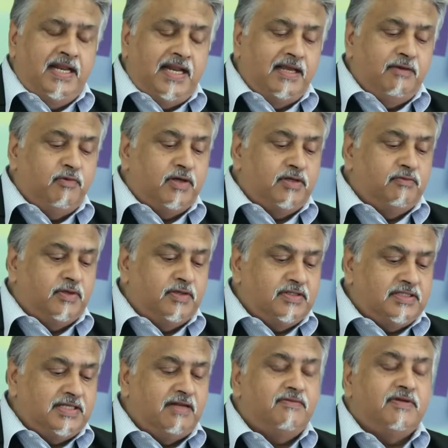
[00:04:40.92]
and like what you
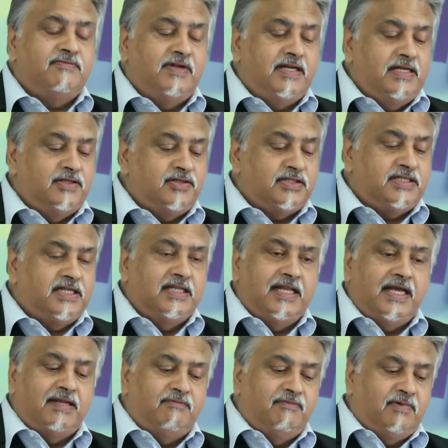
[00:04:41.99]
said was very interesting,
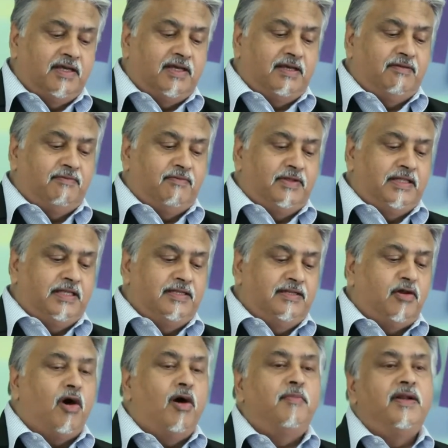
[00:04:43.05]
that the
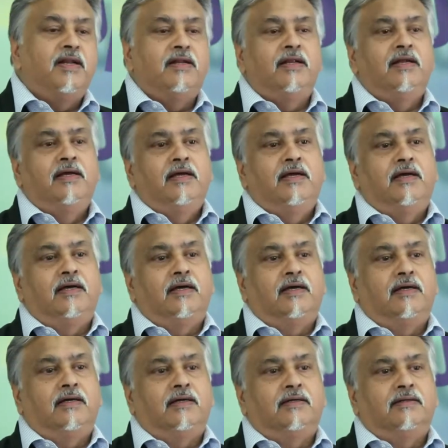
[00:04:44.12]
normal
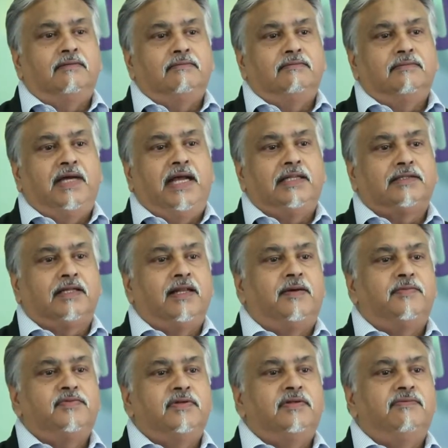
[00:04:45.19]
health
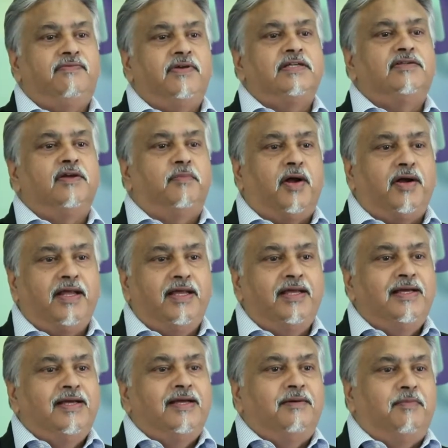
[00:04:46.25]
clubs will fix your body,
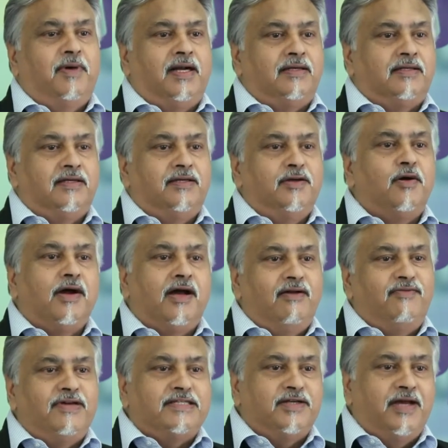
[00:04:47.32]
but yoga will
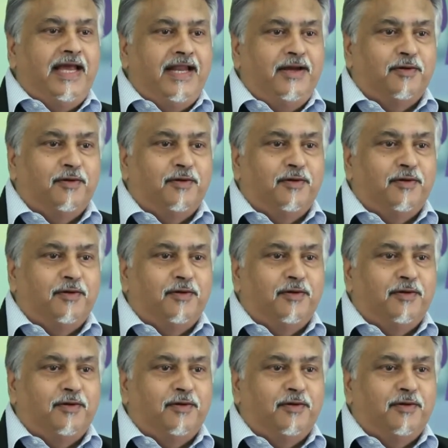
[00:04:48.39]
fix your head